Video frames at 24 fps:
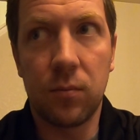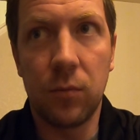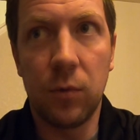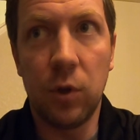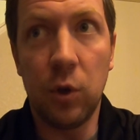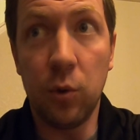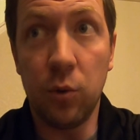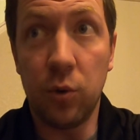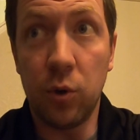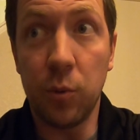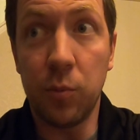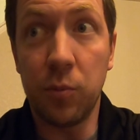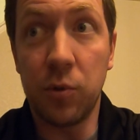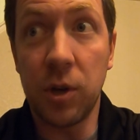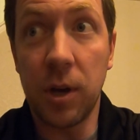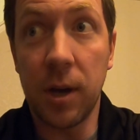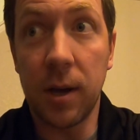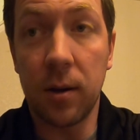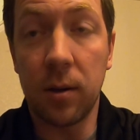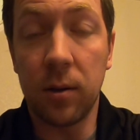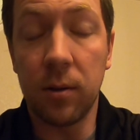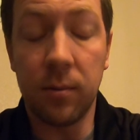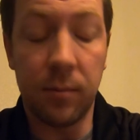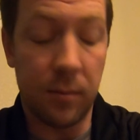YouTube
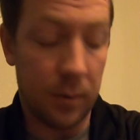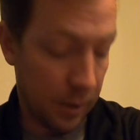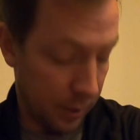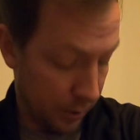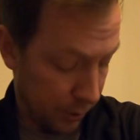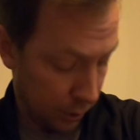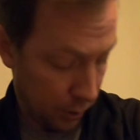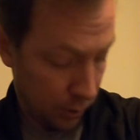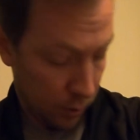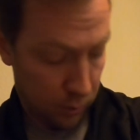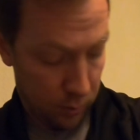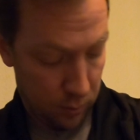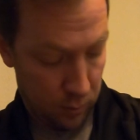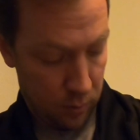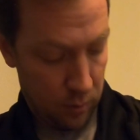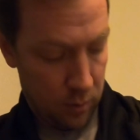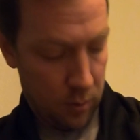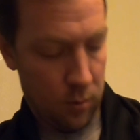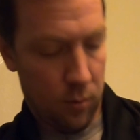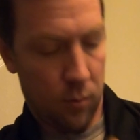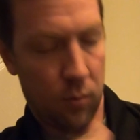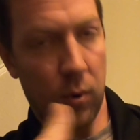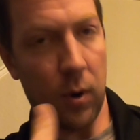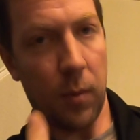channel, I should
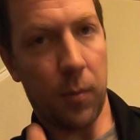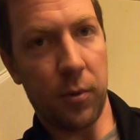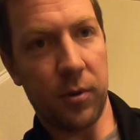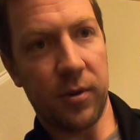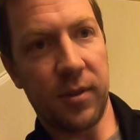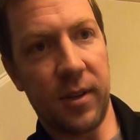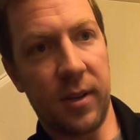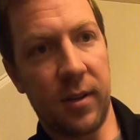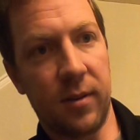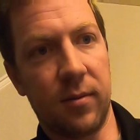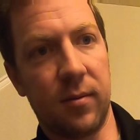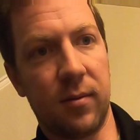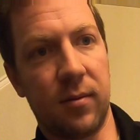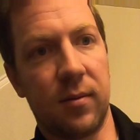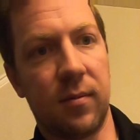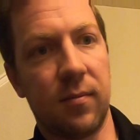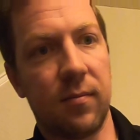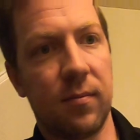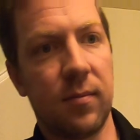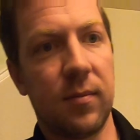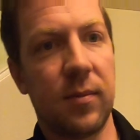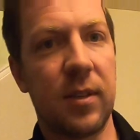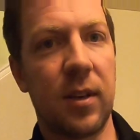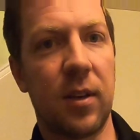represent
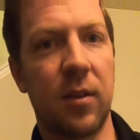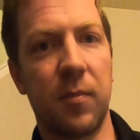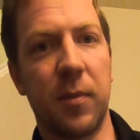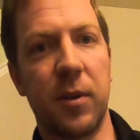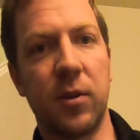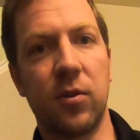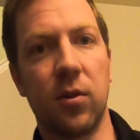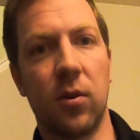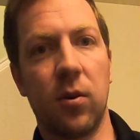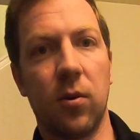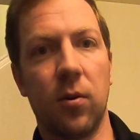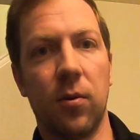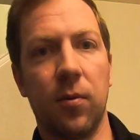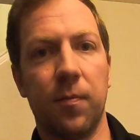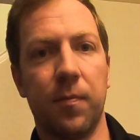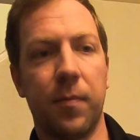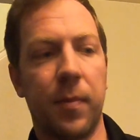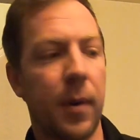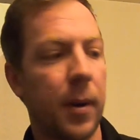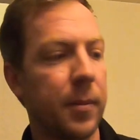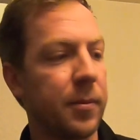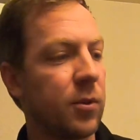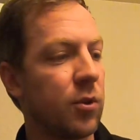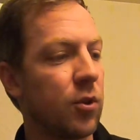Seth Metro
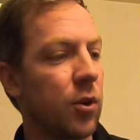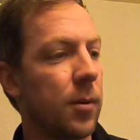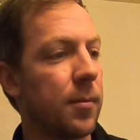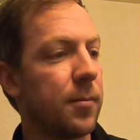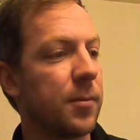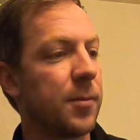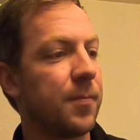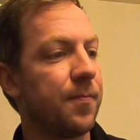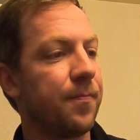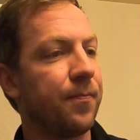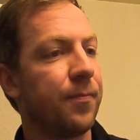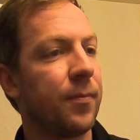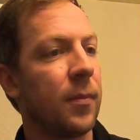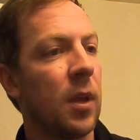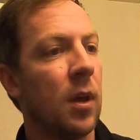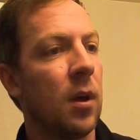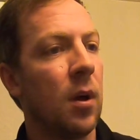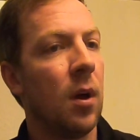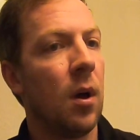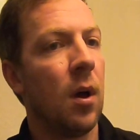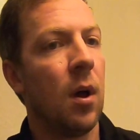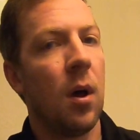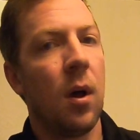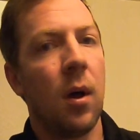Pipes and Drums.
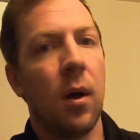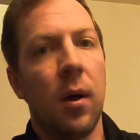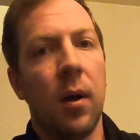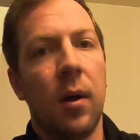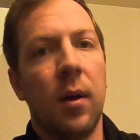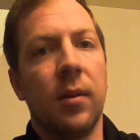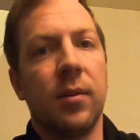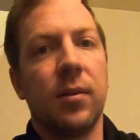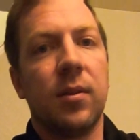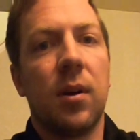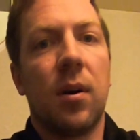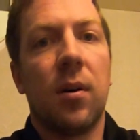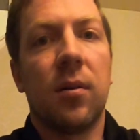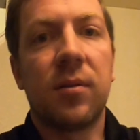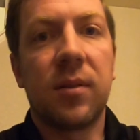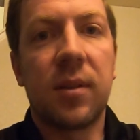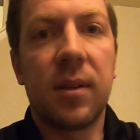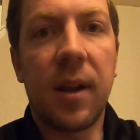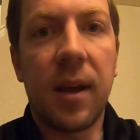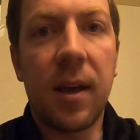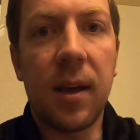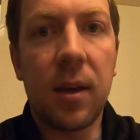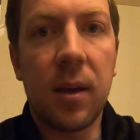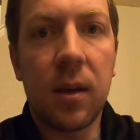So
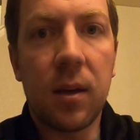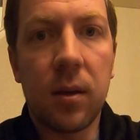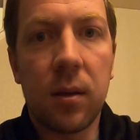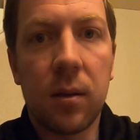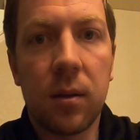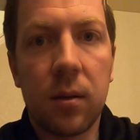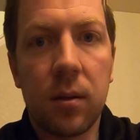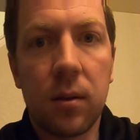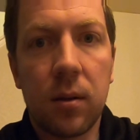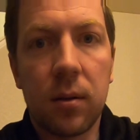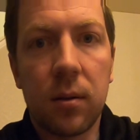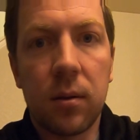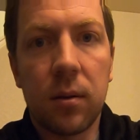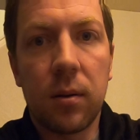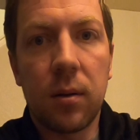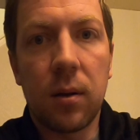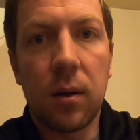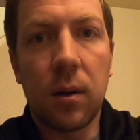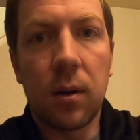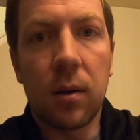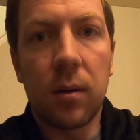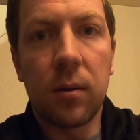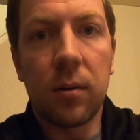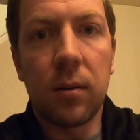today,
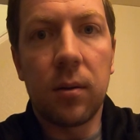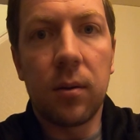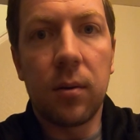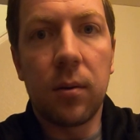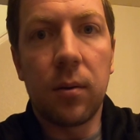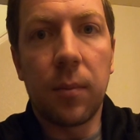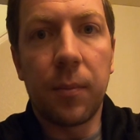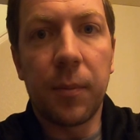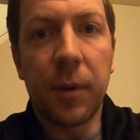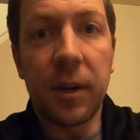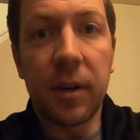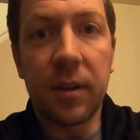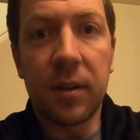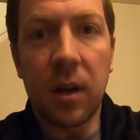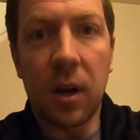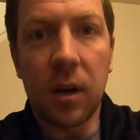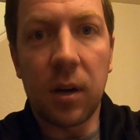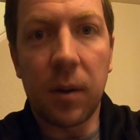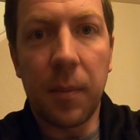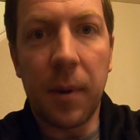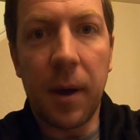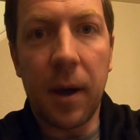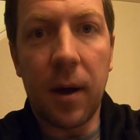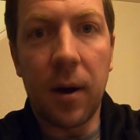I'm going to
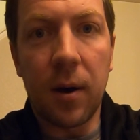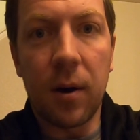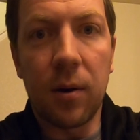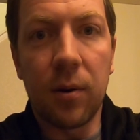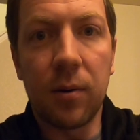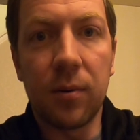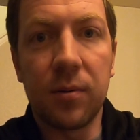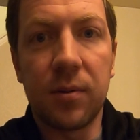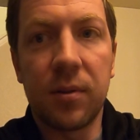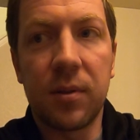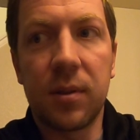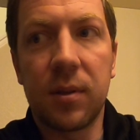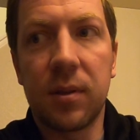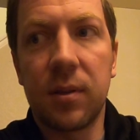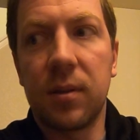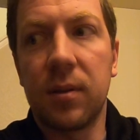talk about